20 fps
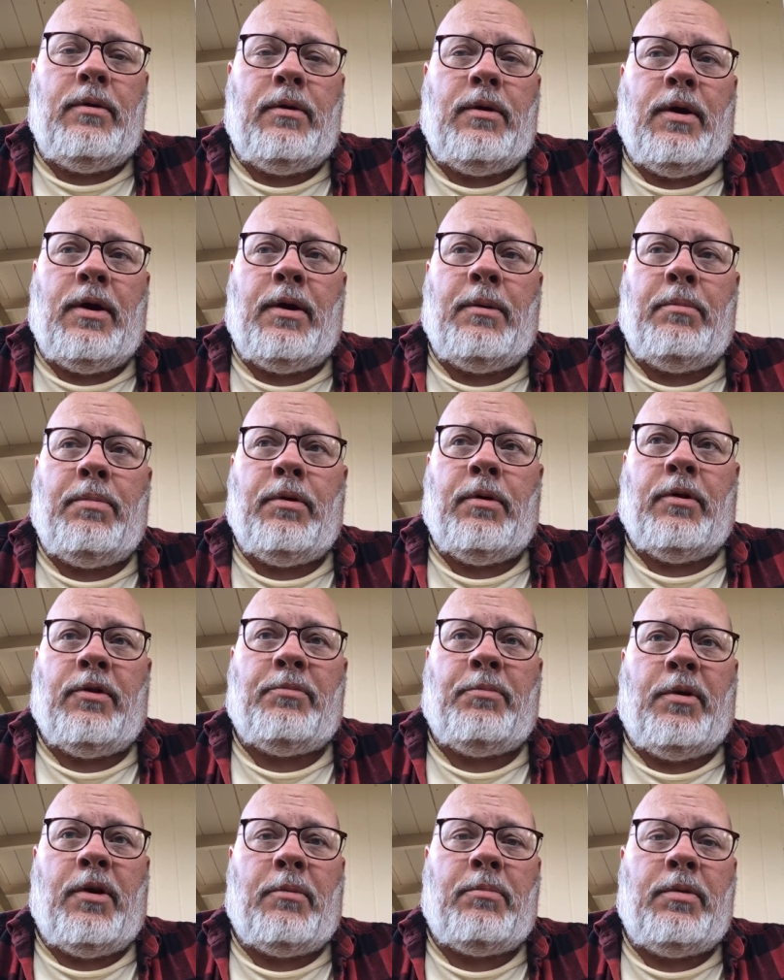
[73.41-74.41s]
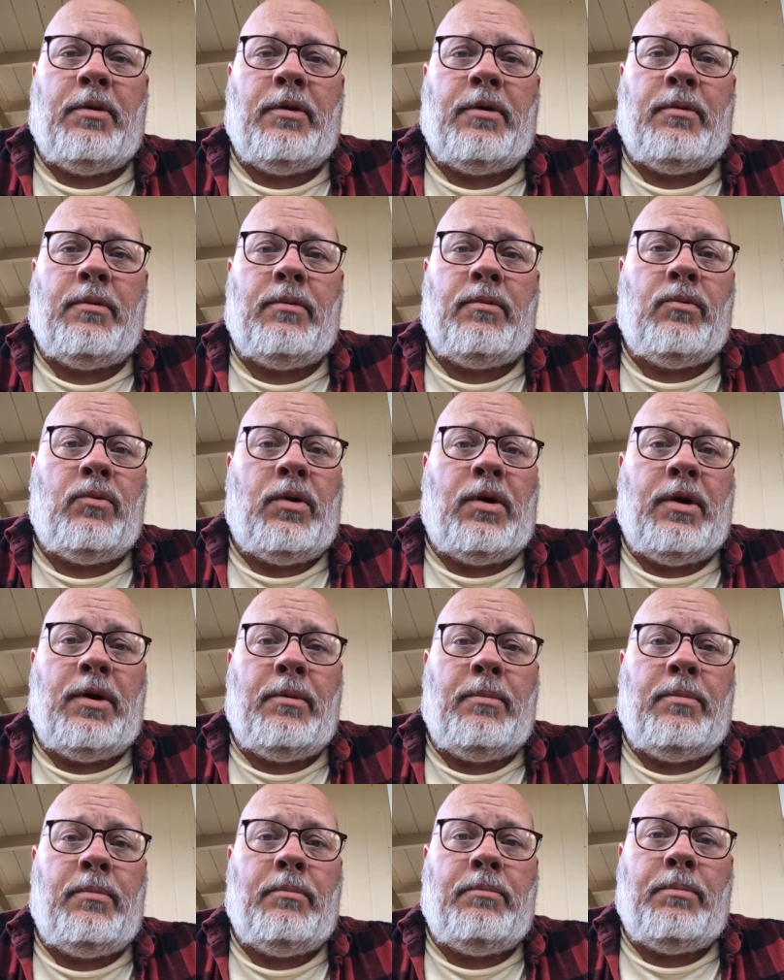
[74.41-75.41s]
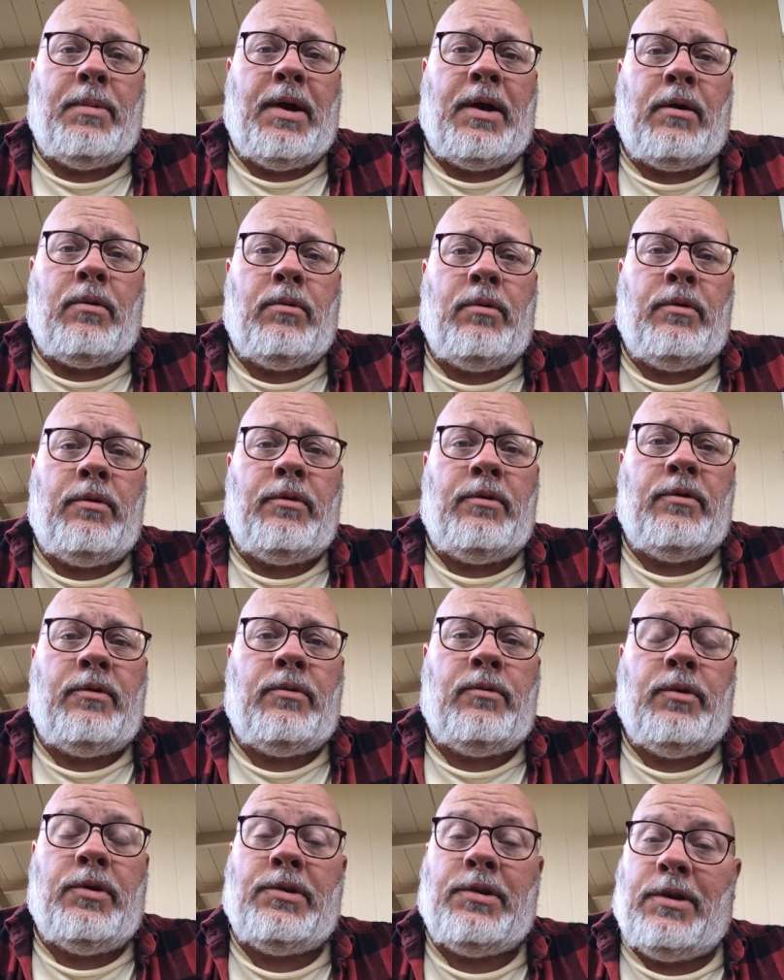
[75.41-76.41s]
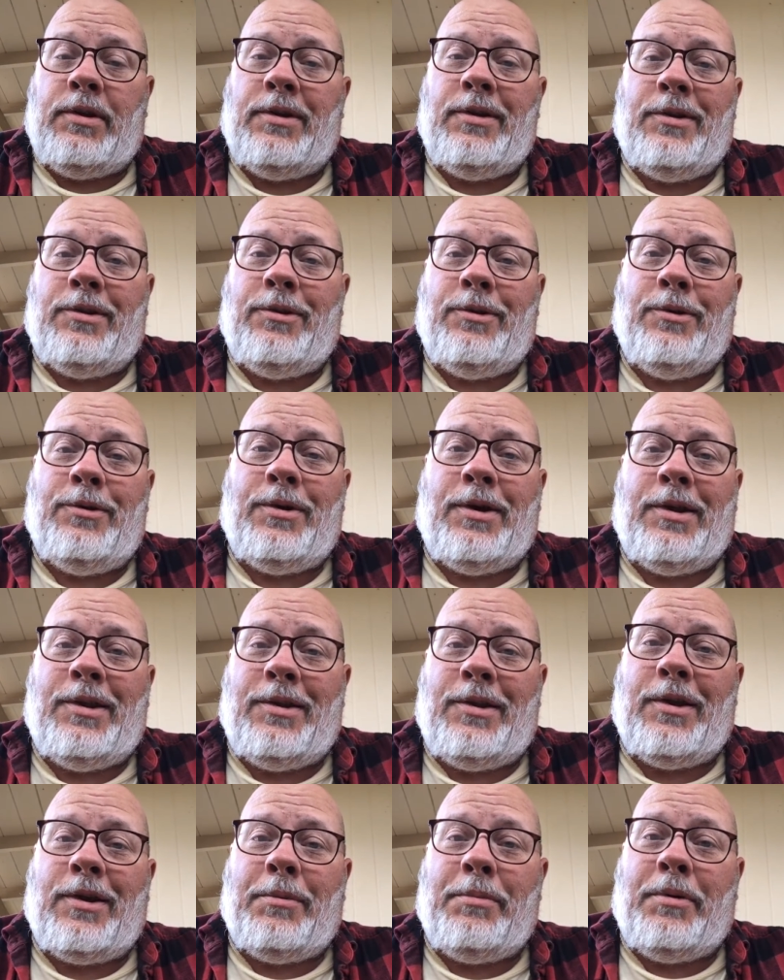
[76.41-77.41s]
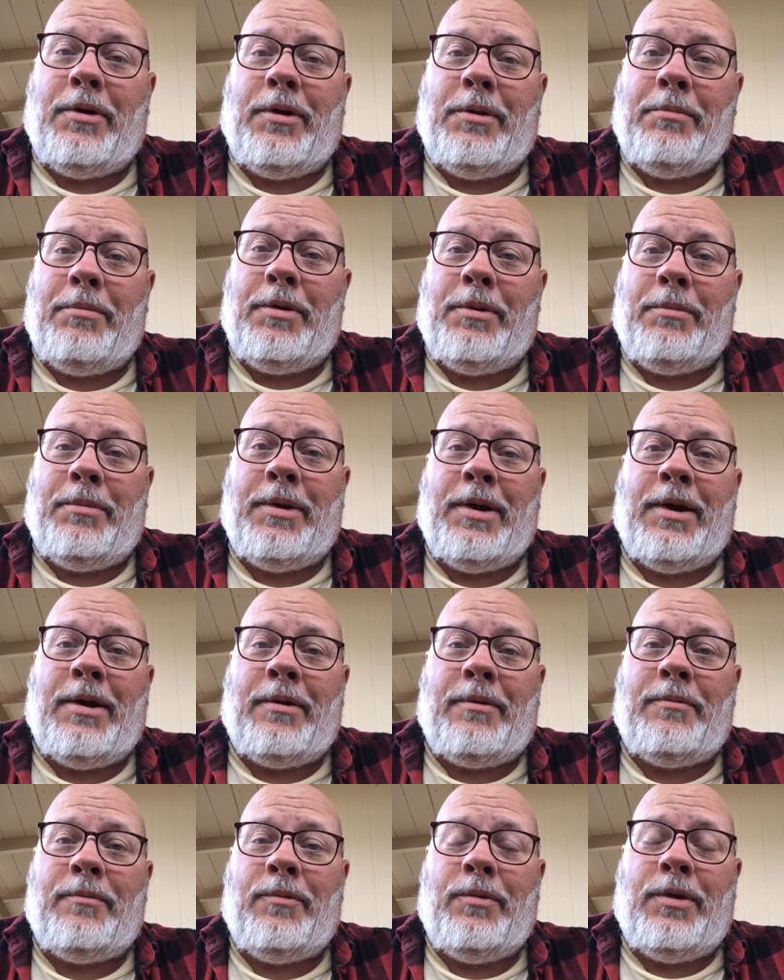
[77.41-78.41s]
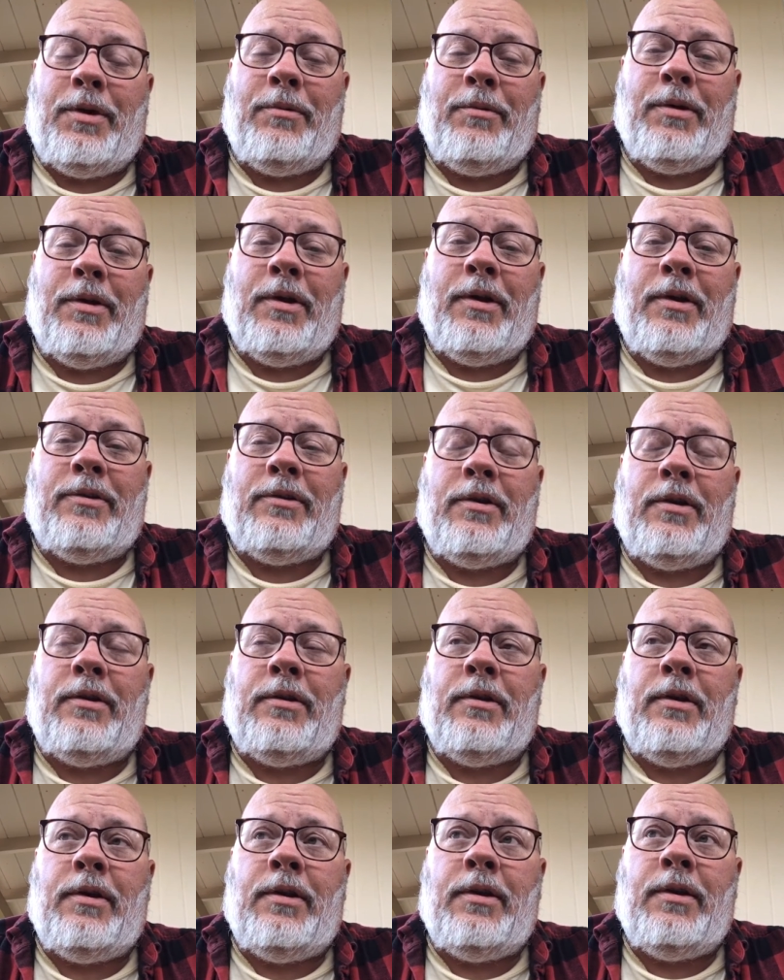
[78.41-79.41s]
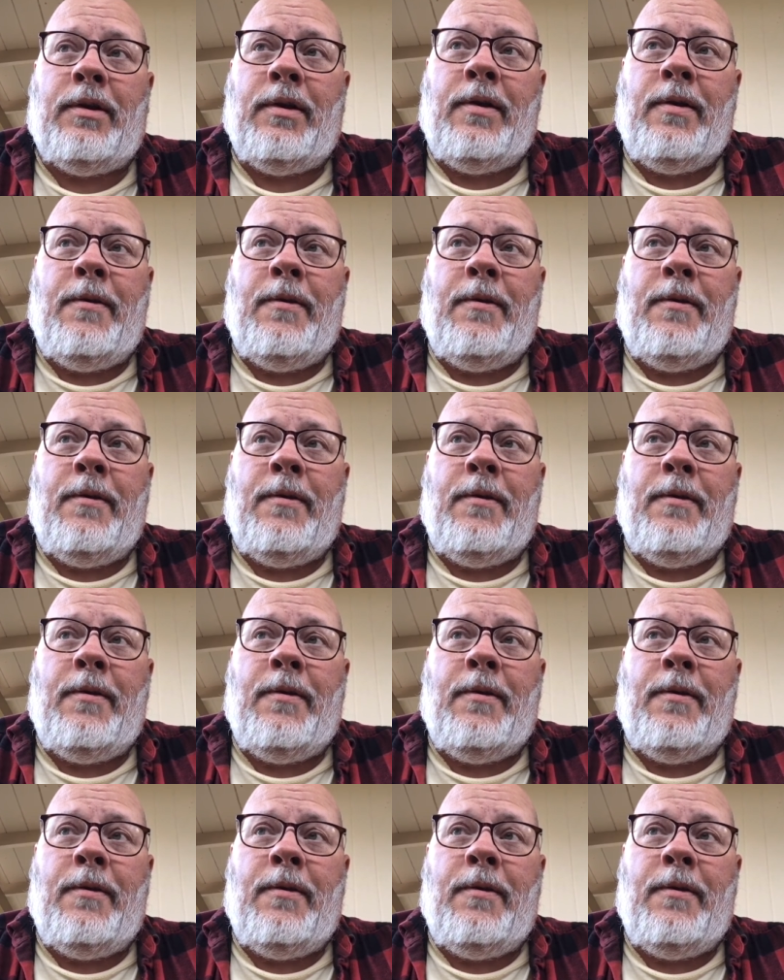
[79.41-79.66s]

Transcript: I'd put a spark plug wire backwards, which I did do. I had to take apart and put it back when I realized I'd done it.